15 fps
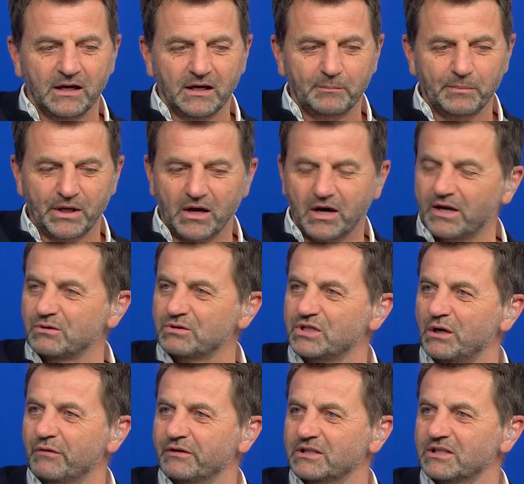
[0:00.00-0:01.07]
Bernardo
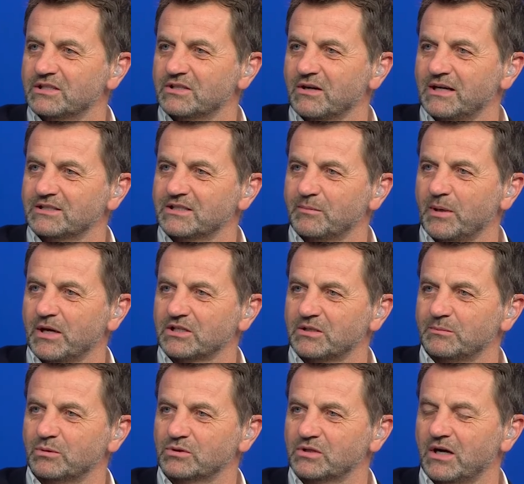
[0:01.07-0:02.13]
Silva decides to pass
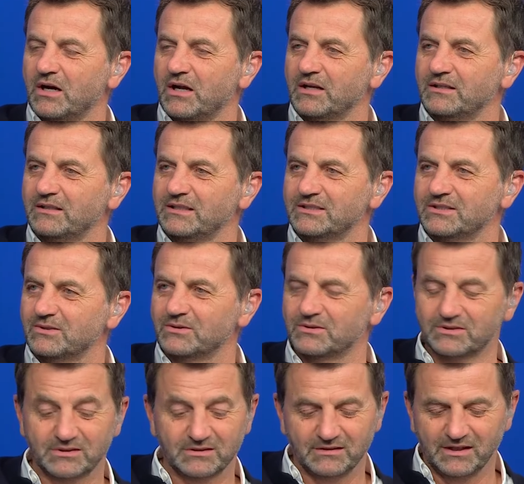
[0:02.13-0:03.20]
the ball to Haaland, and he
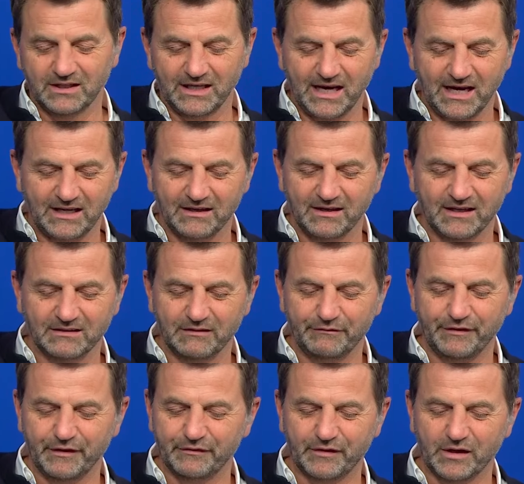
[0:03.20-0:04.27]
scores again the
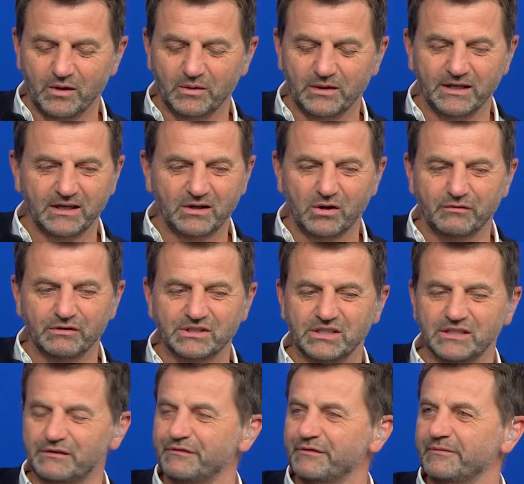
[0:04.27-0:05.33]
5th goal, and then
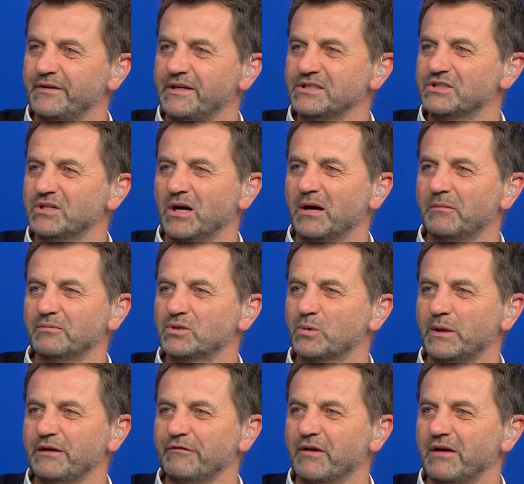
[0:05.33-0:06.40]
Kovacic finished it up
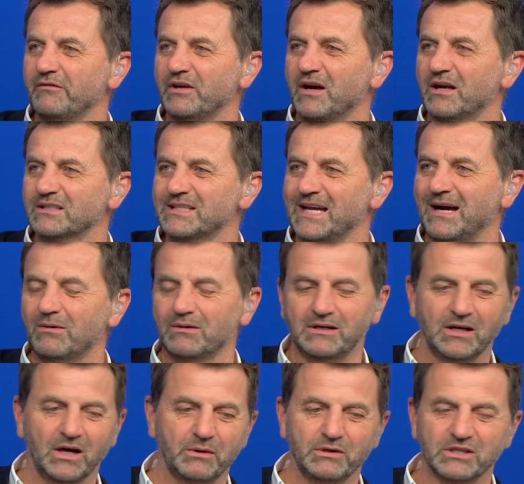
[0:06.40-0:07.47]
25 yards out,
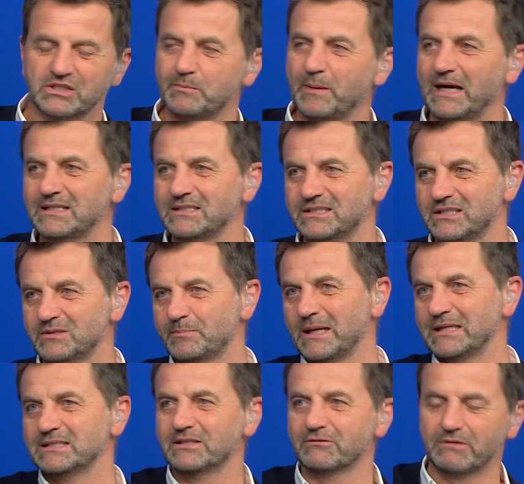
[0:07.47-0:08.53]
load of space, just
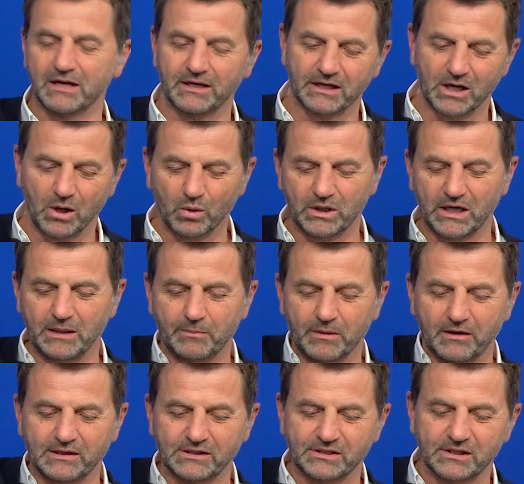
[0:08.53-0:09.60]
bends it round the
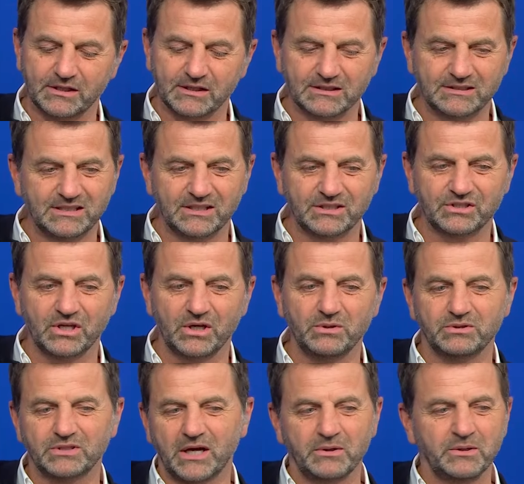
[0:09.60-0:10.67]
goalkeeper into the
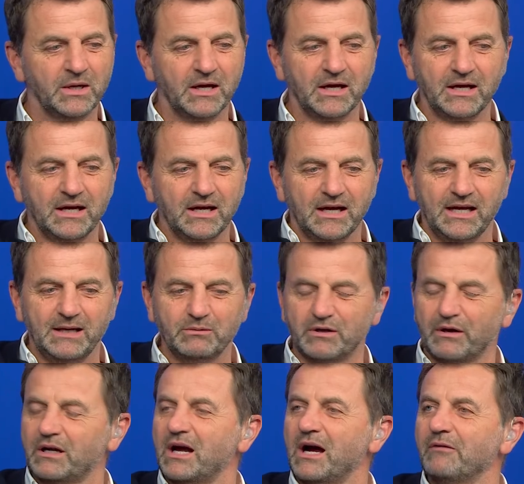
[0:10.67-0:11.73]
6-2. So it
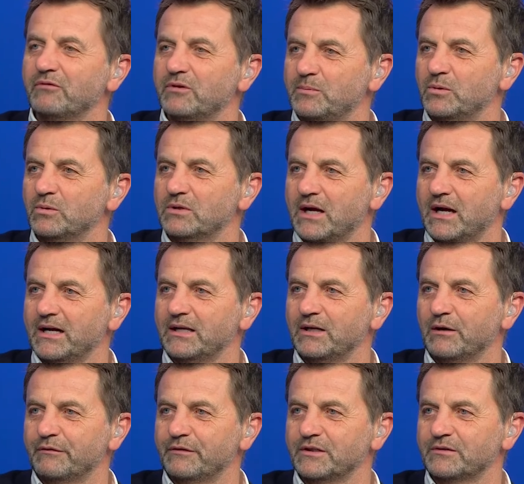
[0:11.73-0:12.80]
was a comfortable day at
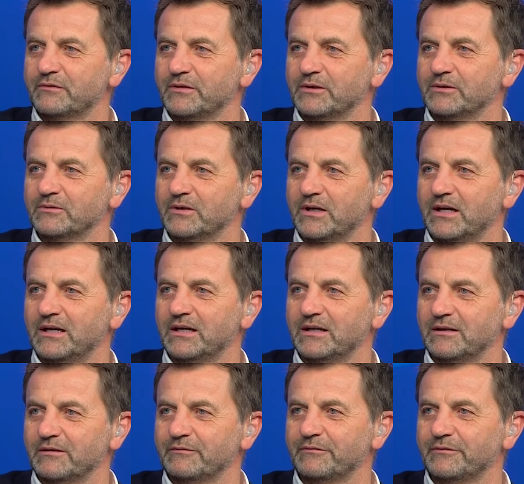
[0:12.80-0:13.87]
the office for
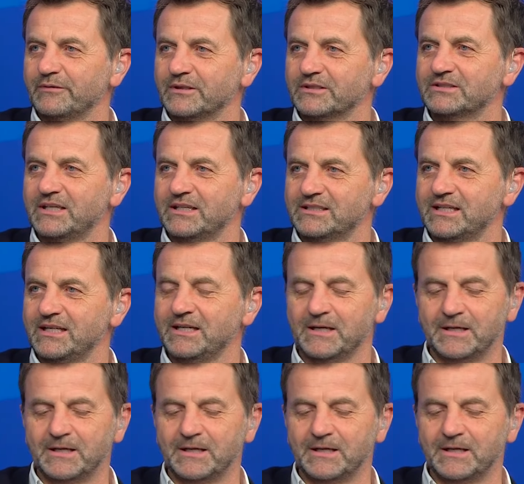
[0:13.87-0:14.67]
City.